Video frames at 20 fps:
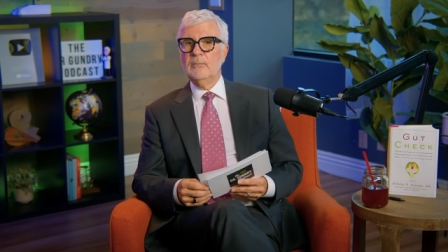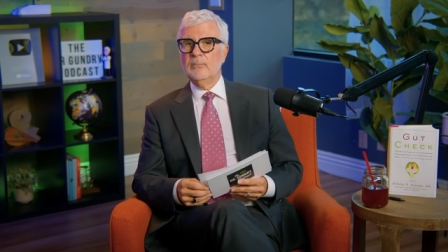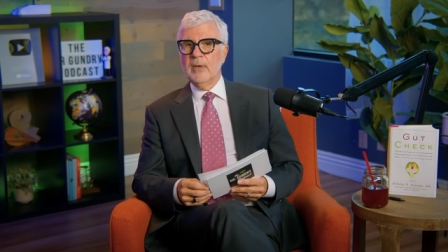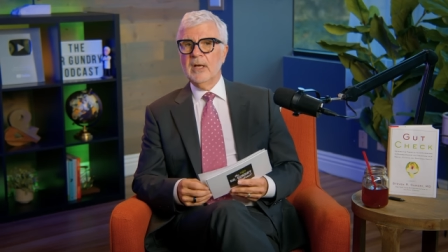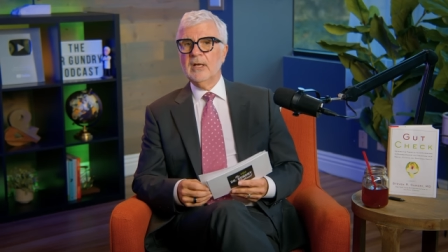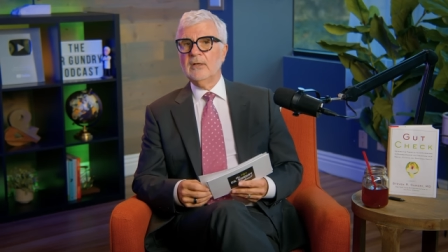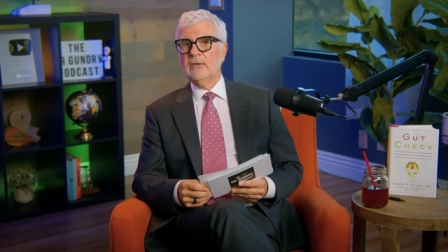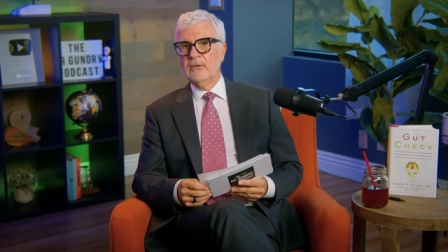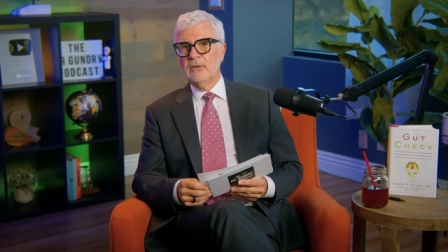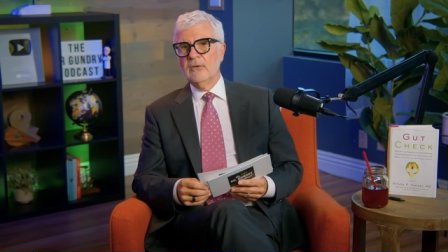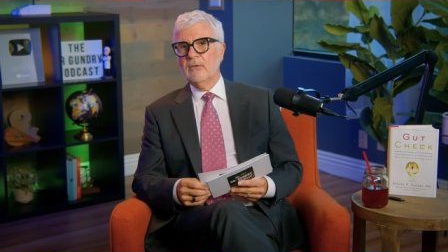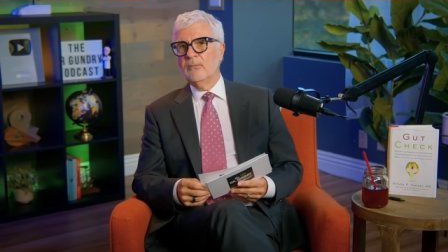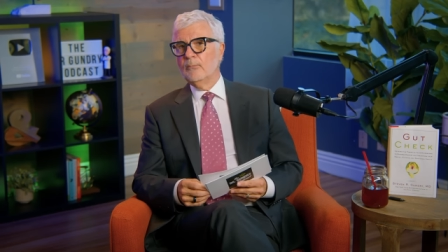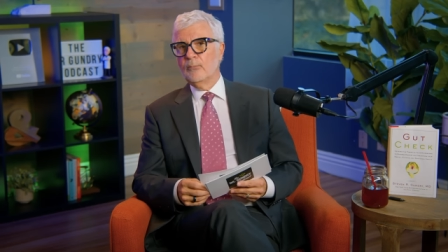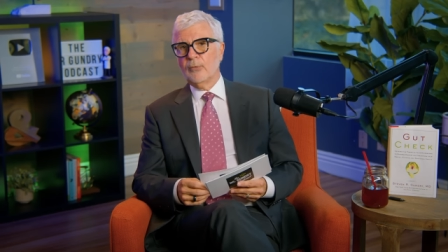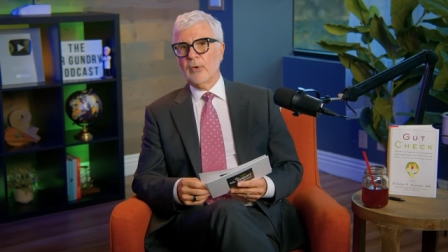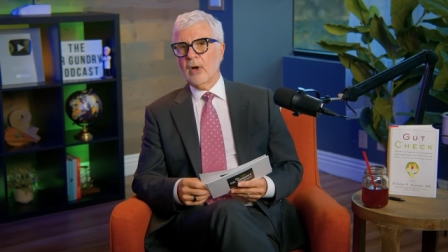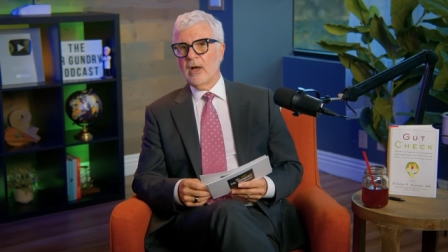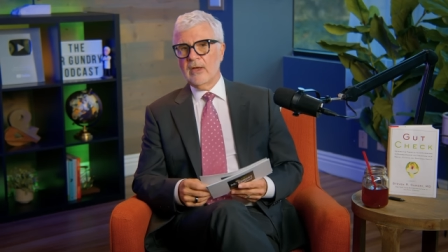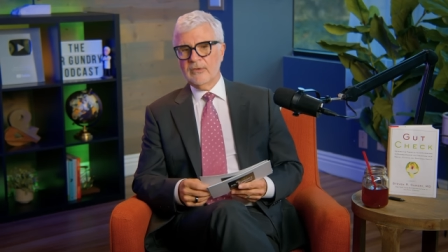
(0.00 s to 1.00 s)
but your
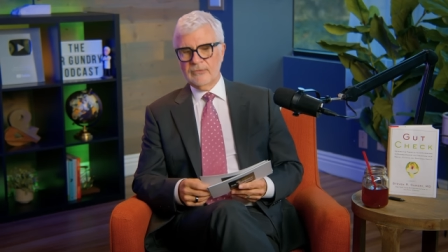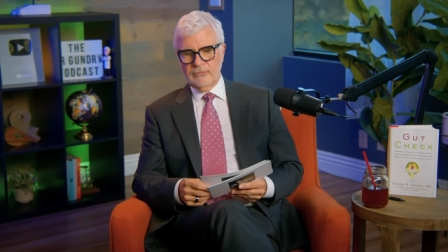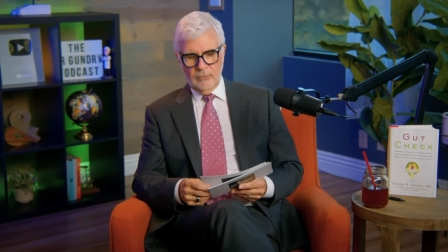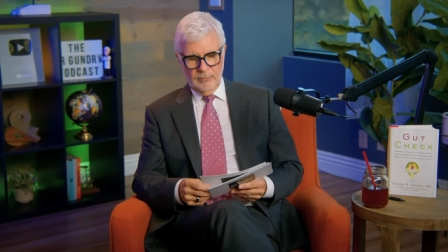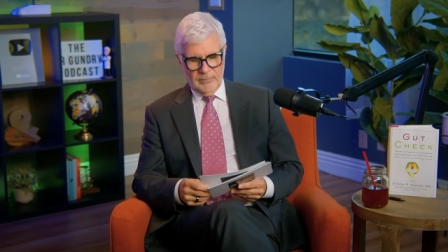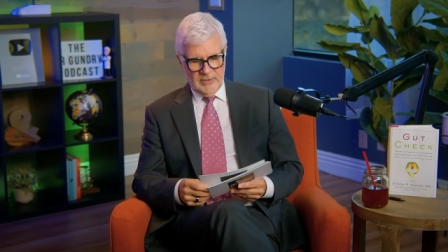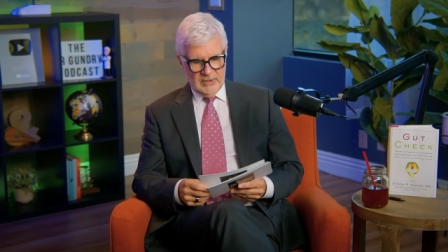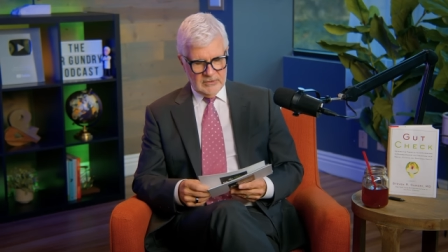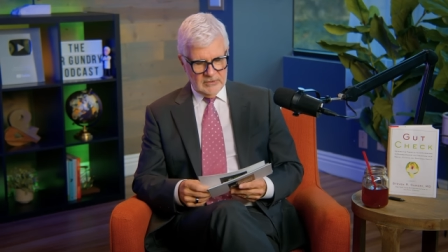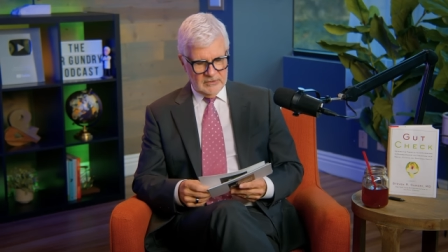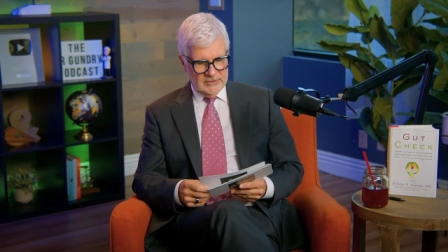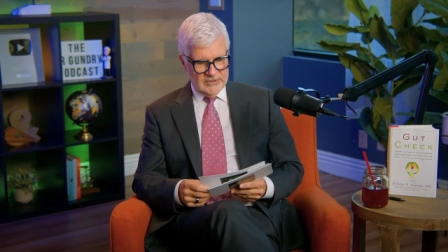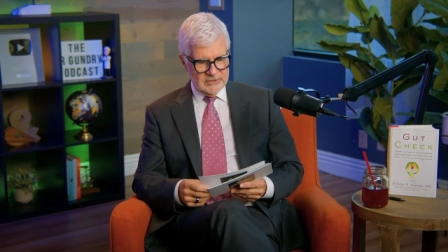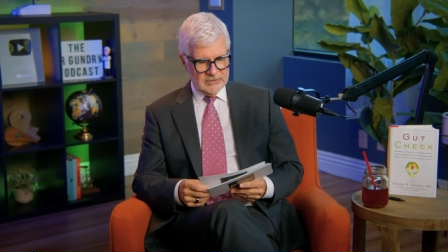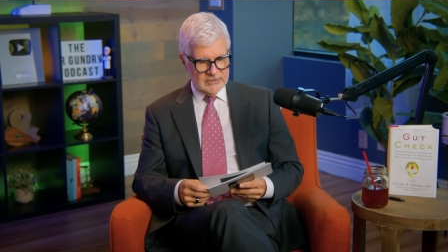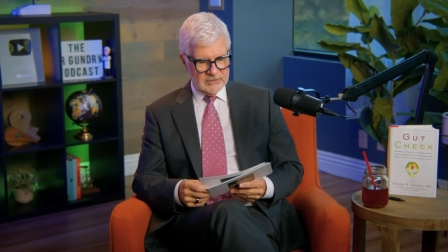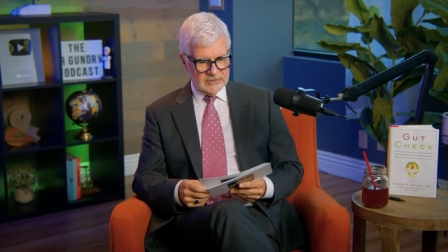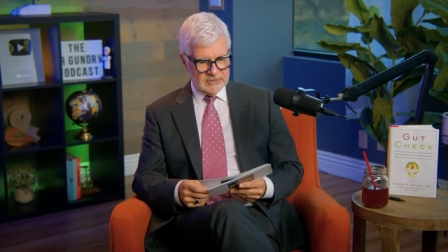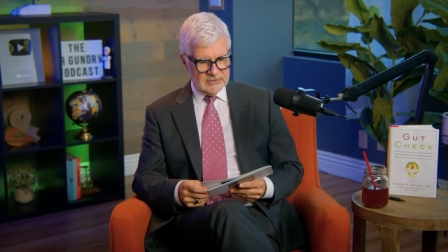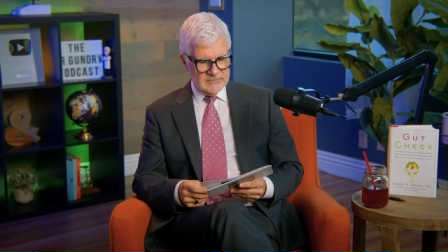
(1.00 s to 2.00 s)
broth will be
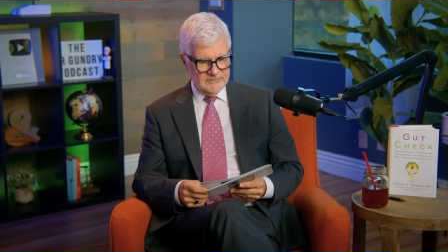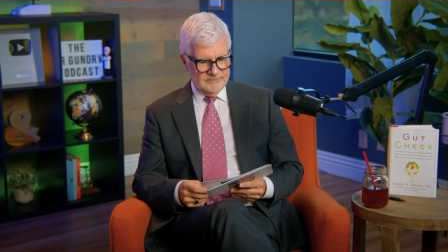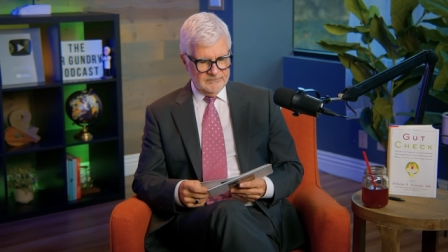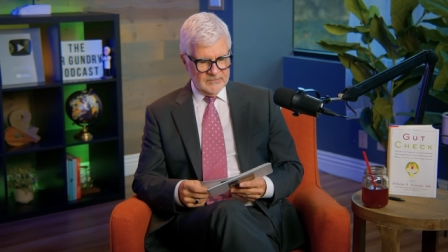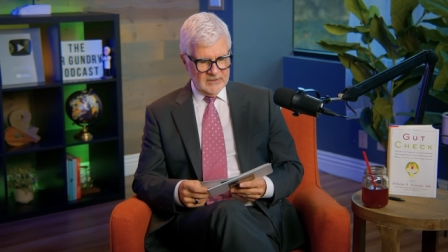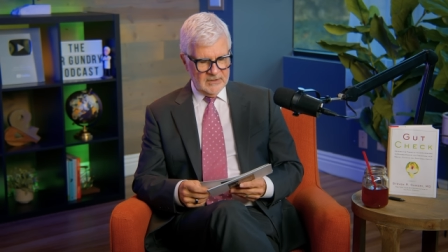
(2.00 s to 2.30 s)
delicious.